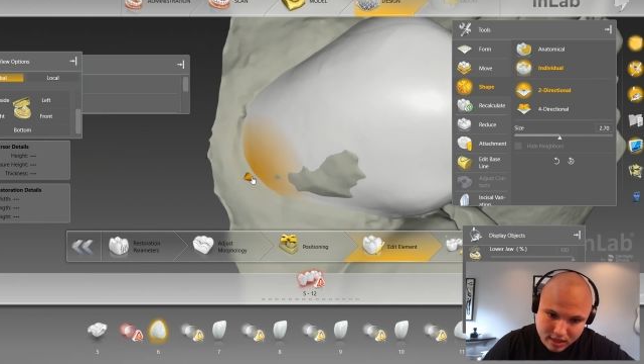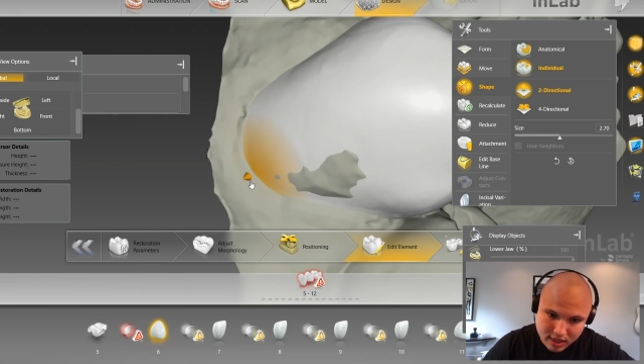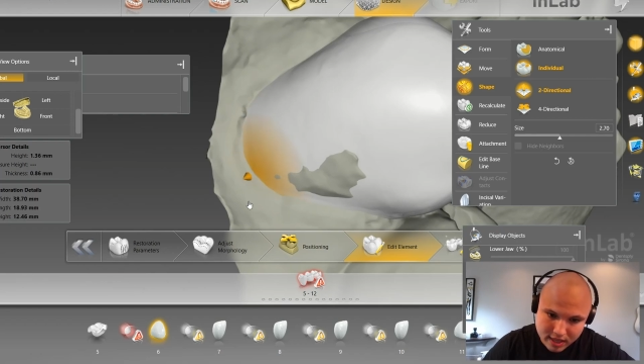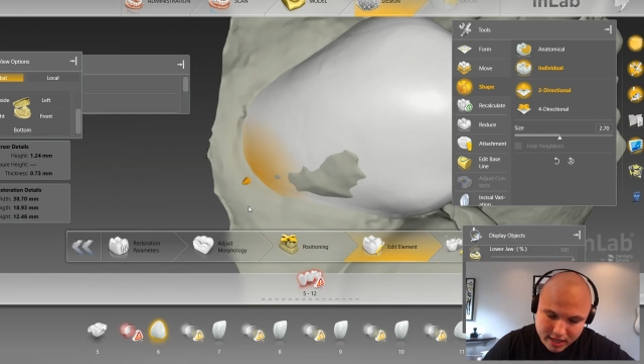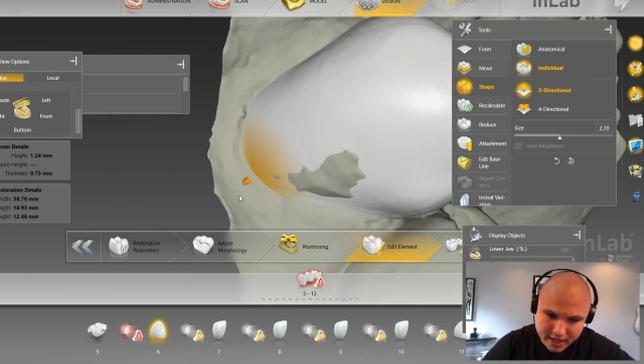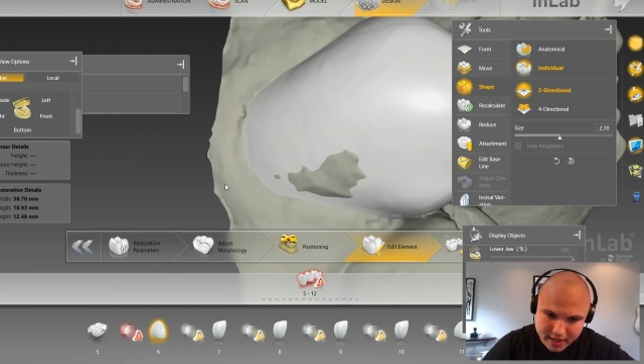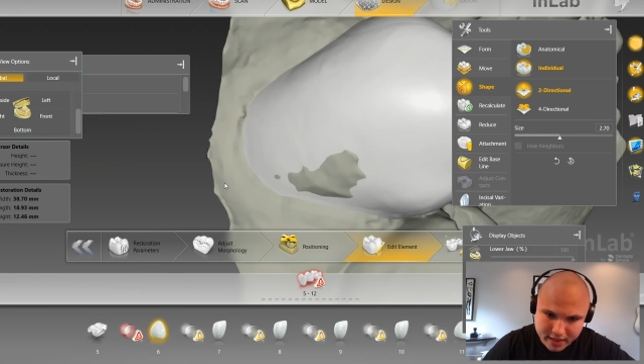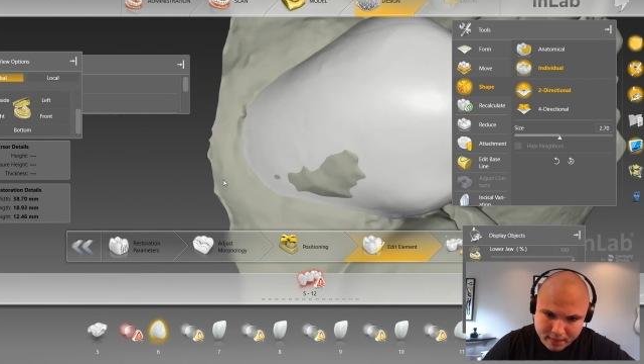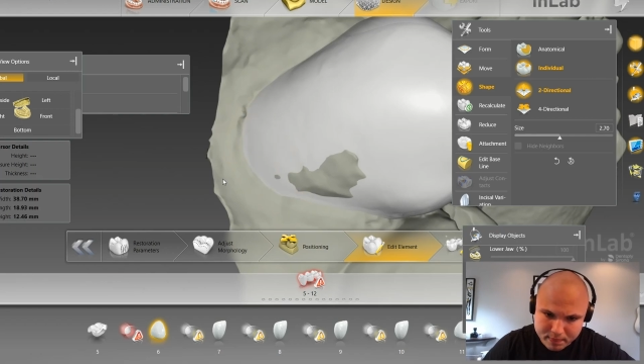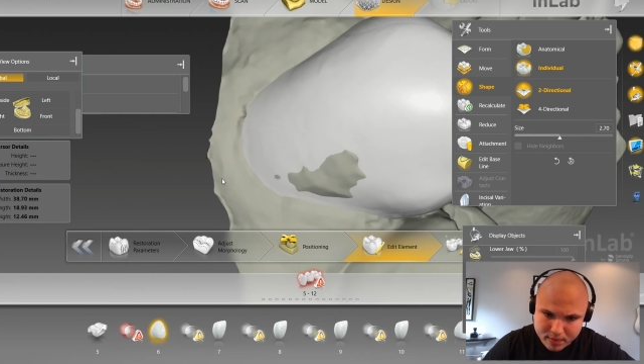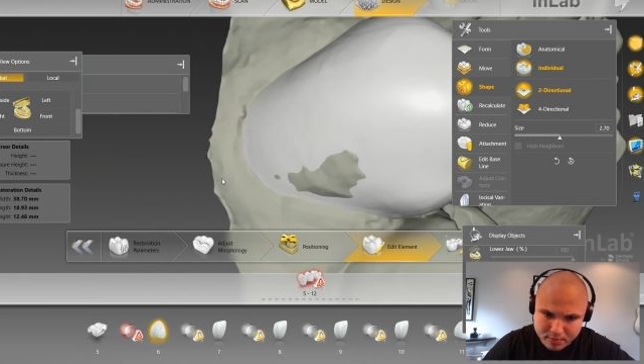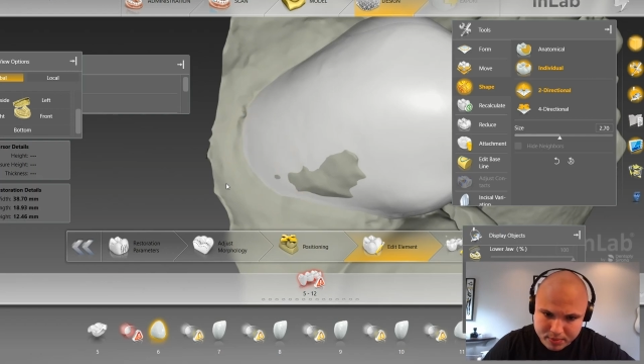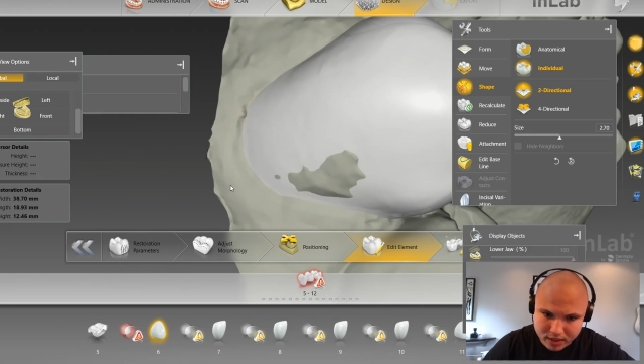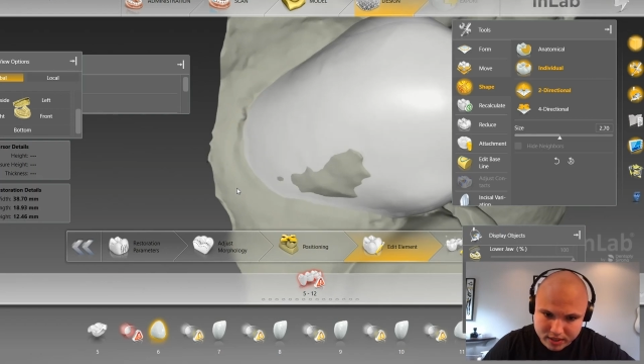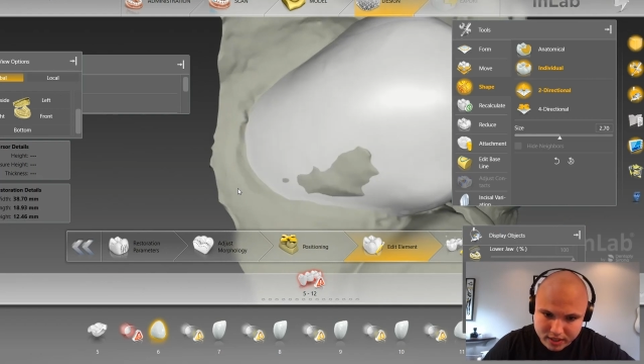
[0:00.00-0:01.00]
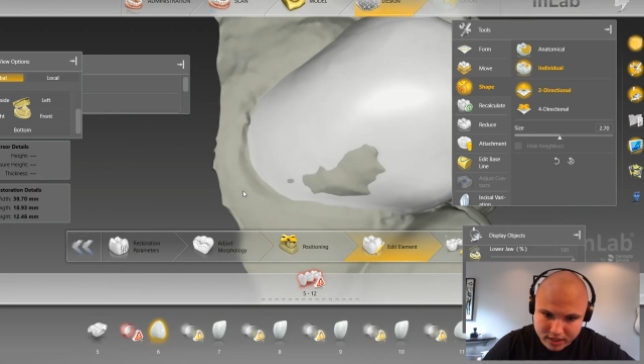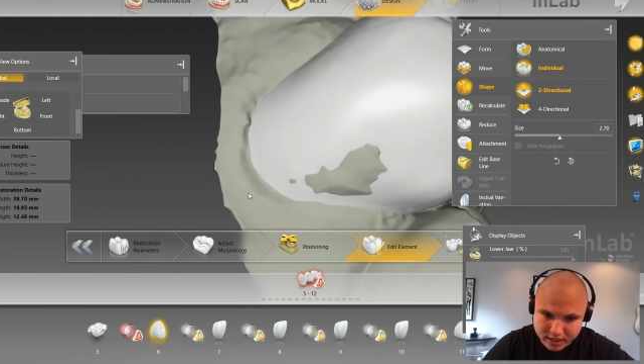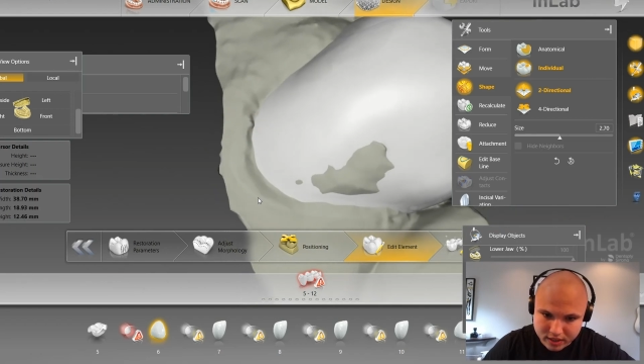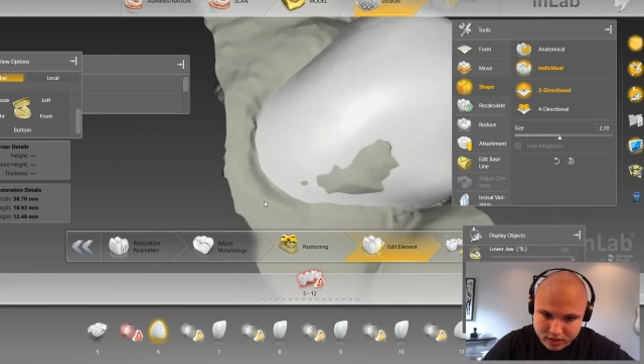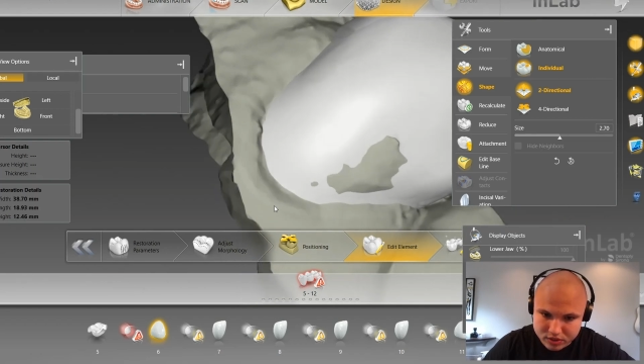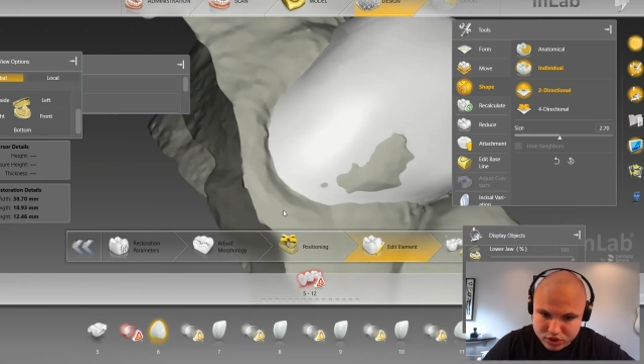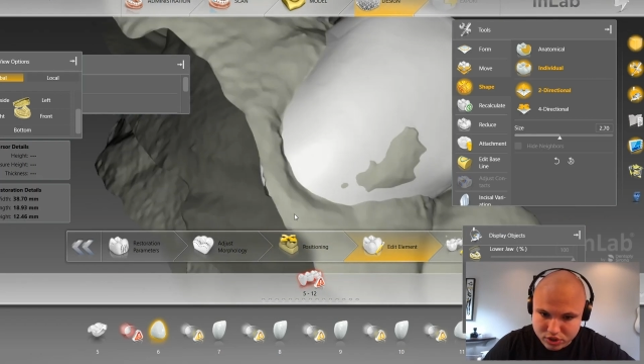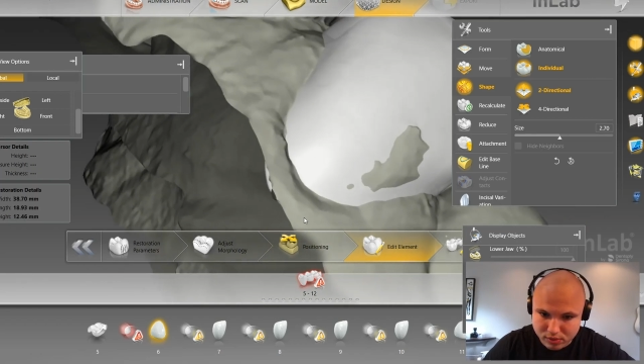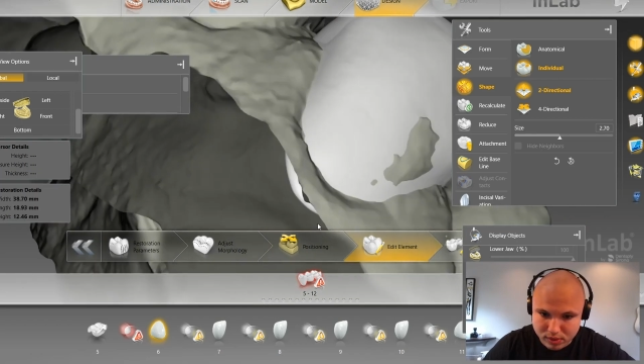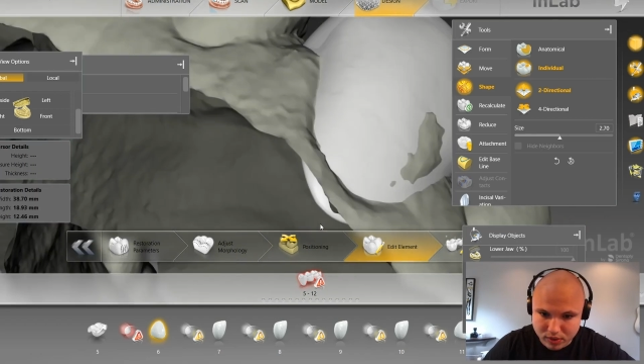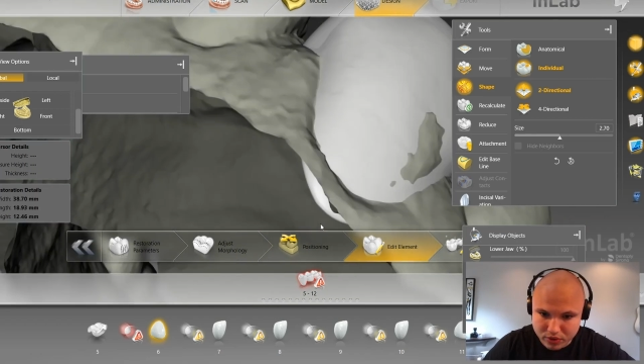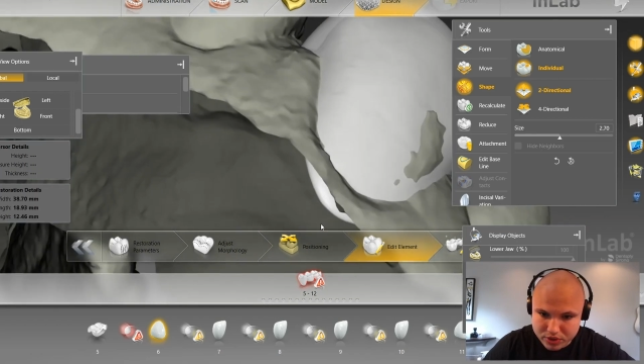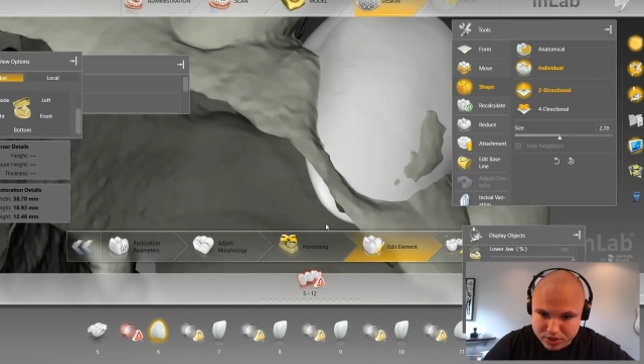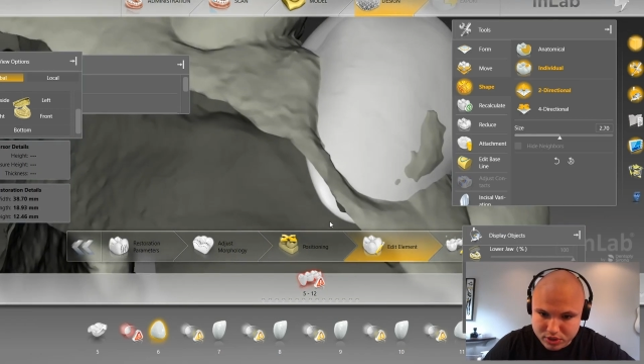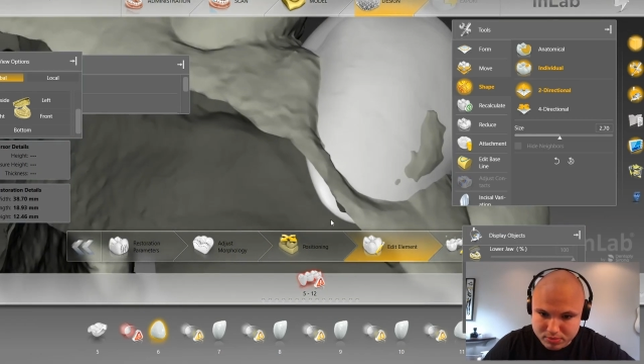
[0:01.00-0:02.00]
I'm not going to get on
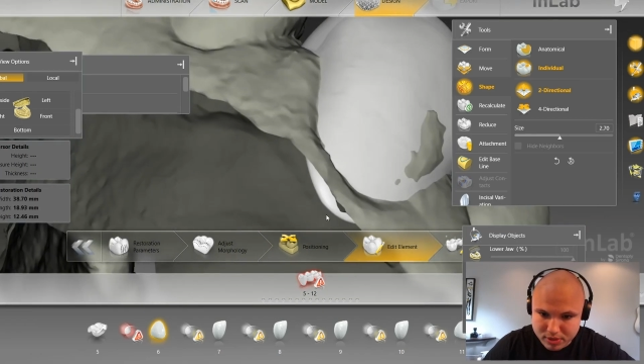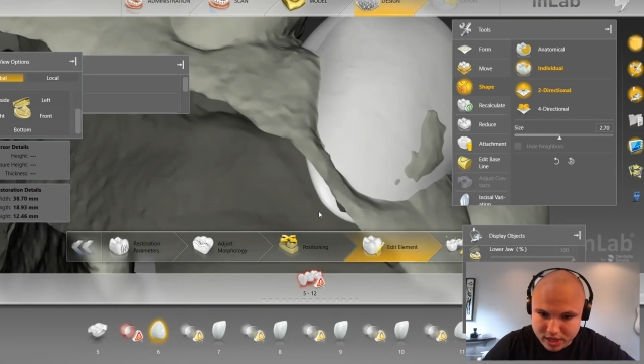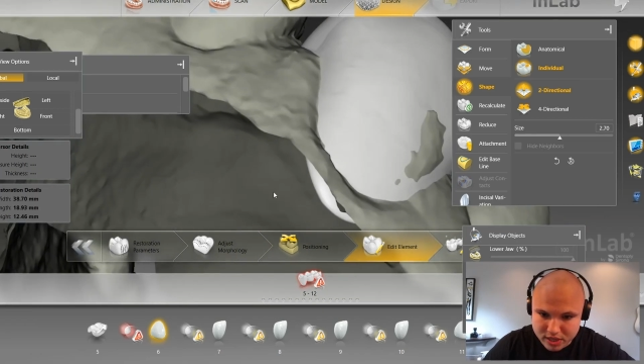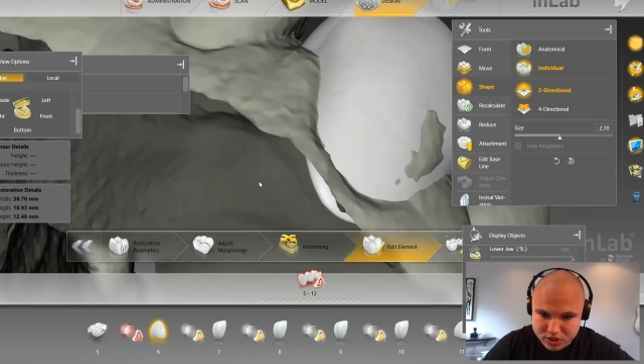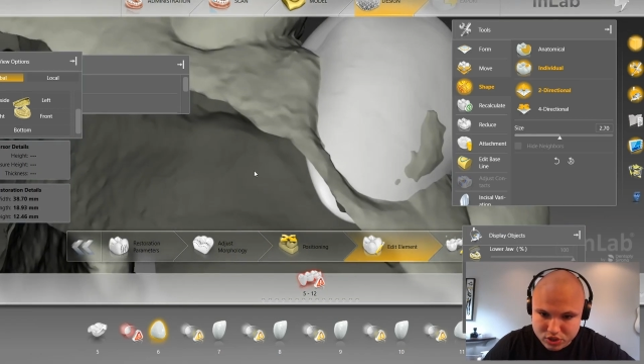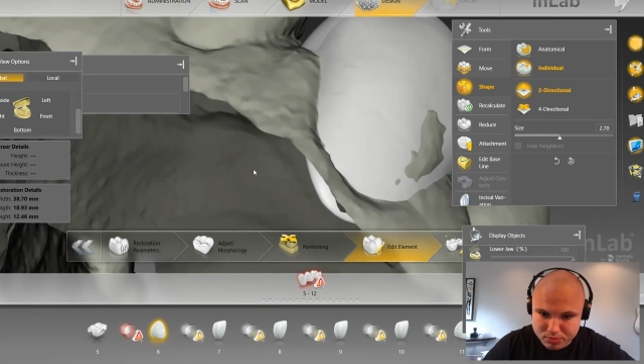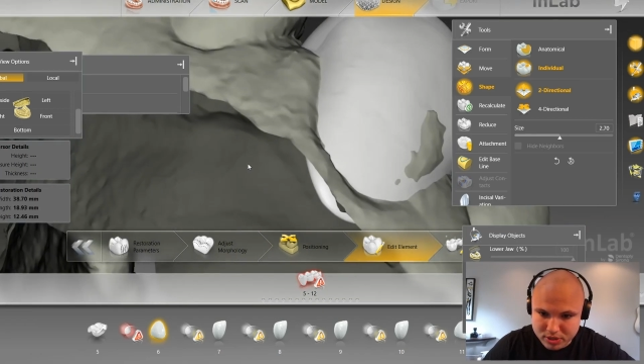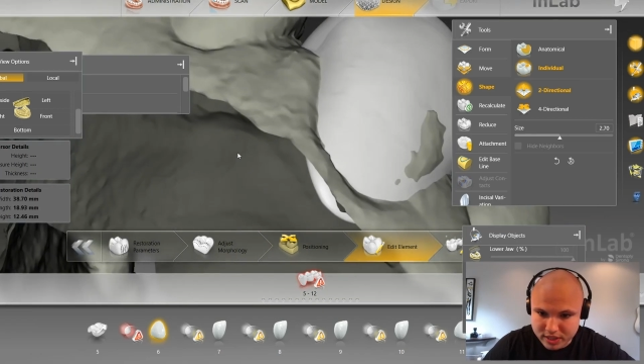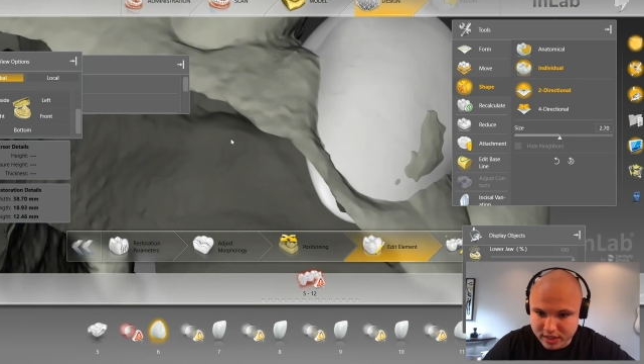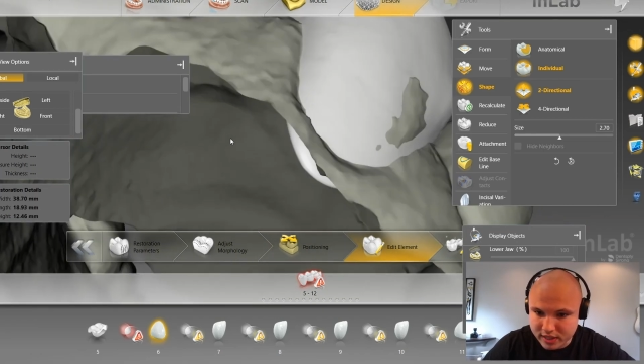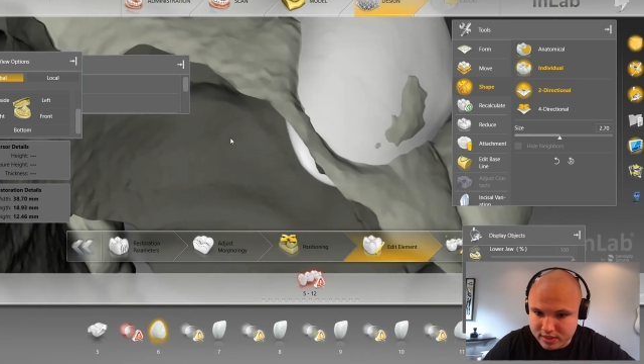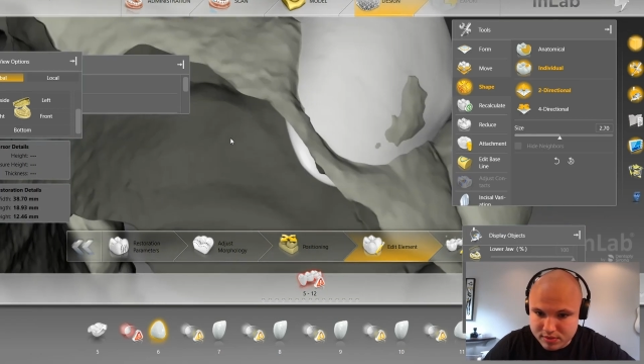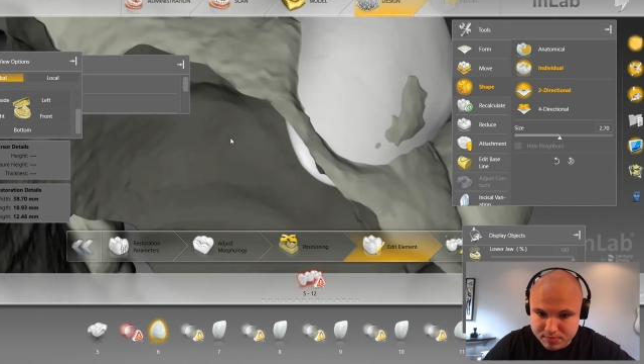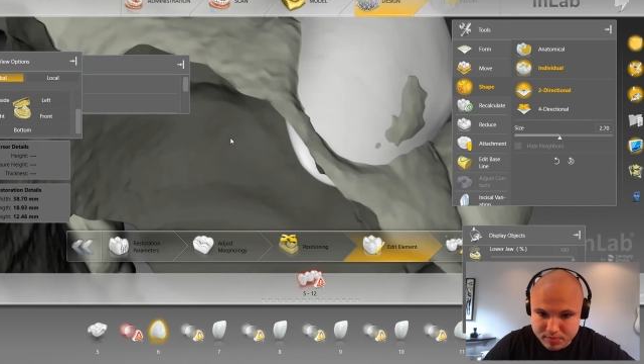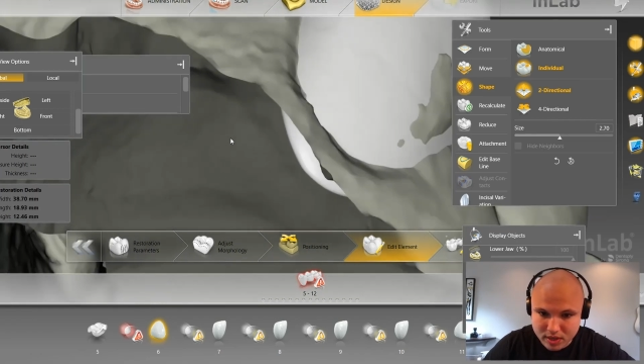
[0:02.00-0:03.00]
Sirona too much because